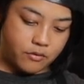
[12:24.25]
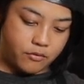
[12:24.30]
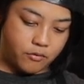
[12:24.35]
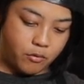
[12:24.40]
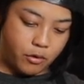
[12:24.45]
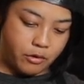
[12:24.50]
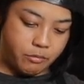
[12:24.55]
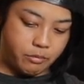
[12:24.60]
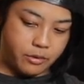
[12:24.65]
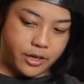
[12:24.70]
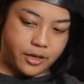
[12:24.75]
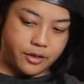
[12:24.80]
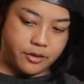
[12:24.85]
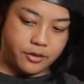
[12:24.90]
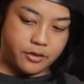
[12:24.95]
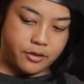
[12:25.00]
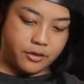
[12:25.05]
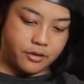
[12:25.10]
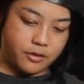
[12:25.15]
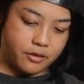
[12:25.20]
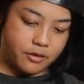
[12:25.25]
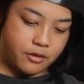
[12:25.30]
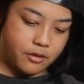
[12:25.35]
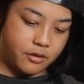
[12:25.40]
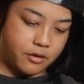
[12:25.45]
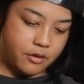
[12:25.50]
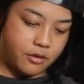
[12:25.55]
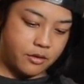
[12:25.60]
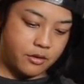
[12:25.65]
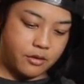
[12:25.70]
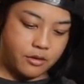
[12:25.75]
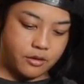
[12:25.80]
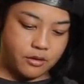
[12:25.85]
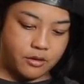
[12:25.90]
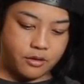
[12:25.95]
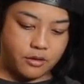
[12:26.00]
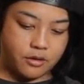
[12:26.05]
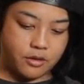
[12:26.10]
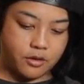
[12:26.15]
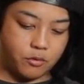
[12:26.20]
fourth place,
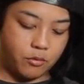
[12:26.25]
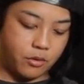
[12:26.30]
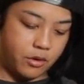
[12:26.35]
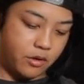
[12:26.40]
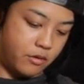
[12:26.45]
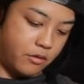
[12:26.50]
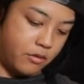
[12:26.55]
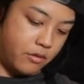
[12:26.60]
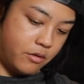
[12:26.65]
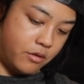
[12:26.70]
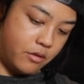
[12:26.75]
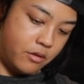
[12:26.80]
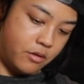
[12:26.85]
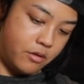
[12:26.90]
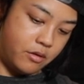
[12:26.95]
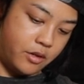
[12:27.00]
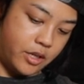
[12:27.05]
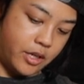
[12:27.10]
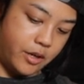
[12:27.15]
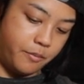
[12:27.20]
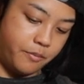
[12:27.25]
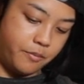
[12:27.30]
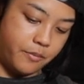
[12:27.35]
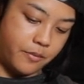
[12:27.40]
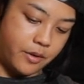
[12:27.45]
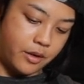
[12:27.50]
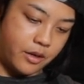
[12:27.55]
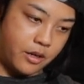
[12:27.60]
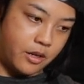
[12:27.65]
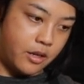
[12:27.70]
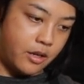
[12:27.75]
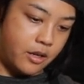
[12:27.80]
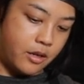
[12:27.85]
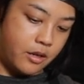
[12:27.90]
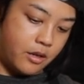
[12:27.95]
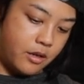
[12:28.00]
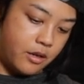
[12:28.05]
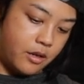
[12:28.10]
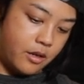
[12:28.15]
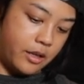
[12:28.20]
this one, yep,
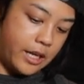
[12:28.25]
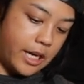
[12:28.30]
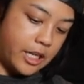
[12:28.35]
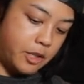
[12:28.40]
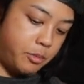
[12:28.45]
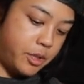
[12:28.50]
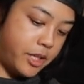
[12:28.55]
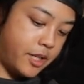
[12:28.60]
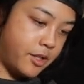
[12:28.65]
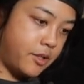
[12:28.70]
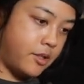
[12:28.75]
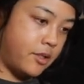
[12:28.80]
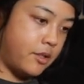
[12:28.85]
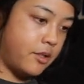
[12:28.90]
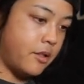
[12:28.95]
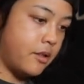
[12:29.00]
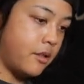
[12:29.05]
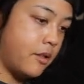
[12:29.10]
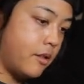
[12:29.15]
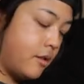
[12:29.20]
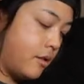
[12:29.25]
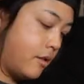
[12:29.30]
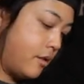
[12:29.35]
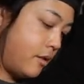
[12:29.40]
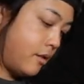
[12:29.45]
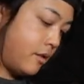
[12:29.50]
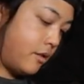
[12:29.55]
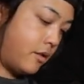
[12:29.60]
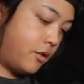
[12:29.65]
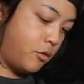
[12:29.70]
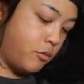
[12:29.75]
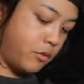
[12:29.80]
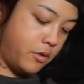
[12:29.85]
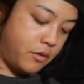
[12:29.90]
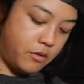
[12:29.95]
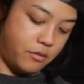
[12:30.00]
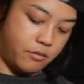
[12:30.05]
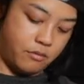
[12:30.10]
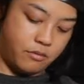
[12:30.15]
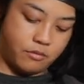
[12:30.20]
last place, this
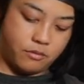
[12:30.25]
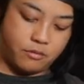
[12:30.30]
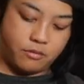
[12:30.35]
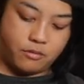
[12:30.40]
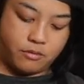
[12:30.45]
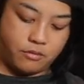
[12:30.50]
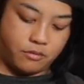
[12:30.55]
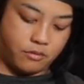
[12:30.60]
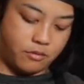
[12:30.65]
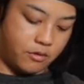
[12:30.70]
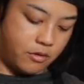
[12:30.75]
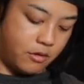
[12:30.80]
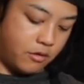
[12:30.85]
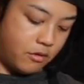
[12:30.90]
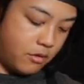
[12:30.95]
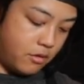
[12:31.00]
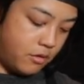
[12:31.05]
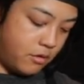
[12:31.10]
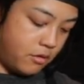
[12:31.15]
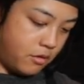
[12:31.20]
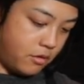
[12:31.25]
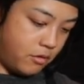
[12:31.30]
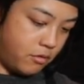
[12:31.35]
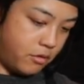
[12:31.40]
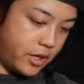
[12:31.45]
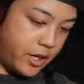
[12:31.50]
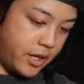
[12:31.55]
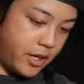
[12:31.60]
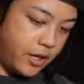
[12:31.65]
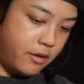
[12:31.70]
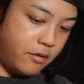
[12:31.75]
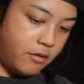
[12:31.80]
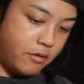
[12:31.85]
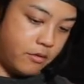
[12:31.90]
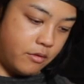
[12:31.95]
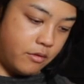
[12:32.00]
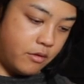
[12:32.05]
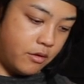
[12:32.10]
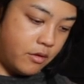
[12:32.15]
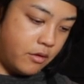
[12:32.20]
one. Okay,
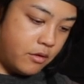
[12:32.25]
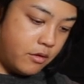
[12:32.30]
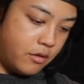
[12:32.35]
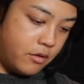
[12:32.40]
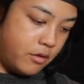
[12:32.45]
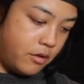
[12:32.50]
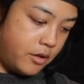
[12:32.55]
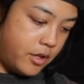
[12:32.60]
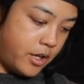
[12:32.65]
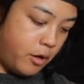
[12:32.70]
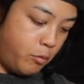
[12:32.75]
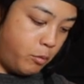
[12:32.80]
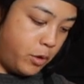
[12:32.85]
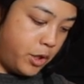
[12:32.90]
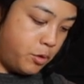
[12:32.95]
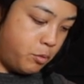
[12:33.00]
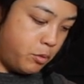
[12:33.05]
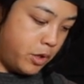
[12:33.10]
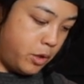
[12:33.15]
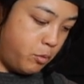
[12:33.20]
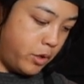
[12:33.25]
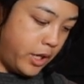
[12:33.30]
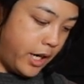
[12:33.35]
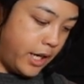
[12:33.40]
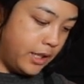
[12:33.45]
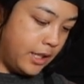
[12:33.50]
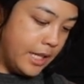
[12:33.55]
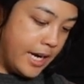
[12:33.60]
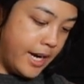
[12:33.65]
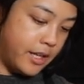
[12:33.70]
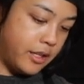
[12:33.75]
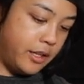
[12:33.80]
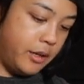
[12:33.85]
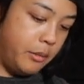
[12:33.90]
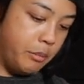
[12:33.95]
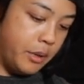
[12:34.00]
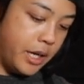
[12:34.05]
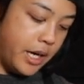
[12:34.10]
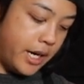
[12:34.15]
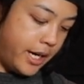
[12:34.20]
now which one would I
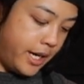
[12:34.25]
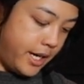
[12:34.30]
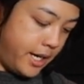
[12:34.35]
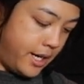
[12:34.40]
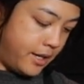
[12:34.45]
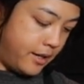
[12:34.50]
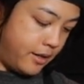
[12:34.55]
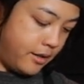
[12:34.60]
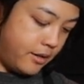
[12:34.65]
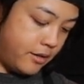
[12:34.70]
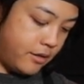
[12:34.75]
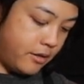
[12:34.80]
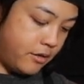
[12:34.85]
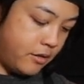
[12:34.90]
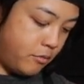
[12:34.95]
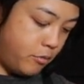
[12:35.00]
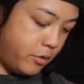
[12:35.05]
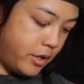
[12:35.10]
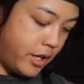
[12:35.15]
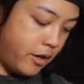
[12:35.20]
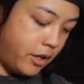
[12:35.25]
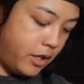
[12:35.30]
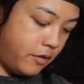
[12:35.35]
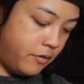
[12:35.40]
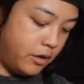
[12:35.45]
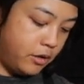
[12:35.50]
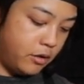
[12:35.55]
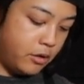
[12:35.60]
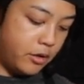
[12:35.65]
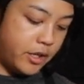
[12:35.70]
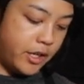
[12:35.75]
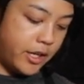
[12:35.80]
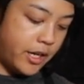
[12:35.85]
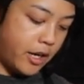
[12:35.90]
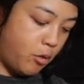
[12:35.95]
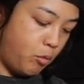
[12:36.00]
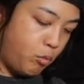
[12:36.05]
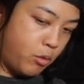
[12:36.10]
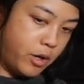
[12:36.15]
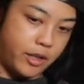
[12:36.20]
likely buy without even looking
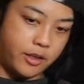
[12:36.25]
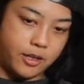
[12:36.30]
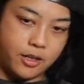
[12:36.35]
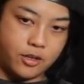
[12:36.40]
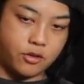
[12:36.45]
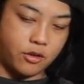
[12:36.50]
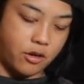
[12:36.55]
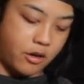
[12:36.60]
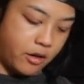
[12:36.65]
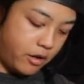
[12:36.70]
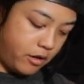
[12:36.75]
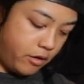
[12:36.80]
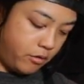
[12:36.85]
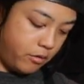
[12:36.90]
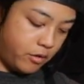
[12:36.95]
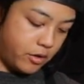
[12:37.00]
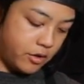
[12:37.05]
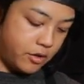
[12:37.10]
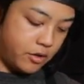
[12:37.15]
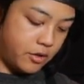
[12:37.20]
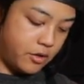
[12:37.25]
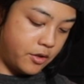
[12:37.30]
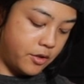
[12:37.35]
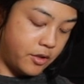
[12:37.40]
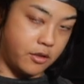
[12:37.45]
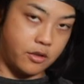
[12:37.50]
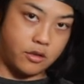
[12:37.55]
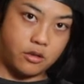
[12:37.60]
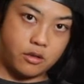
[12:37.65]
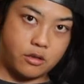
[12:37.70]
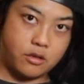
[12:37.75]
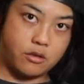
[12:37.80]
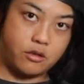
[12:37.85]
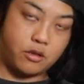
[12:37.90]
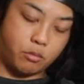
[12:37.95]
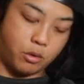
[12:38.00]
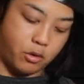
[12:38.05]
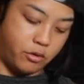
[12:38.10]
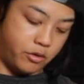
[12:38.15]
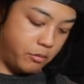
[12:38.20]
at what these are, because this is a
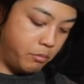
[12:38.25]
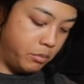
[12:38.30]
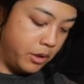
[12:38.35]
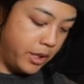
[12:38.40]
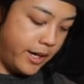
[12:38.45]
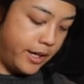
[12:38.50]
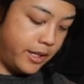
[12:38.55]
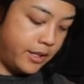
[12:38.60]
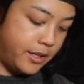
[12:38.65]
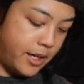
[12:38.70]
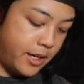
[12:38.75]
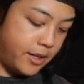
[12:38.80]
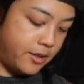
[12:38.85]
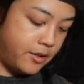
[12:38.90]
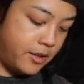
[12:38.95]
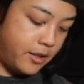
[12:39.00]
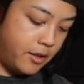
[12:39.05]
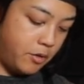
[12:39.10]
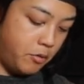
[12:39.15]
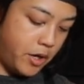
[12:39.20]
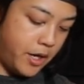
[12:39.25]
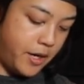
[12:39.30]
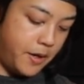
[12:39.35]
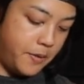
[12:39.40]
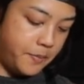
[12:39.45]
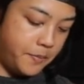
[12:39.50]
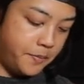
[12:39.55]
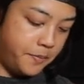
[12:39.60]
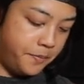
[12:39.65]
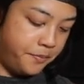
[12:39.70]
supposed blind tasting, right?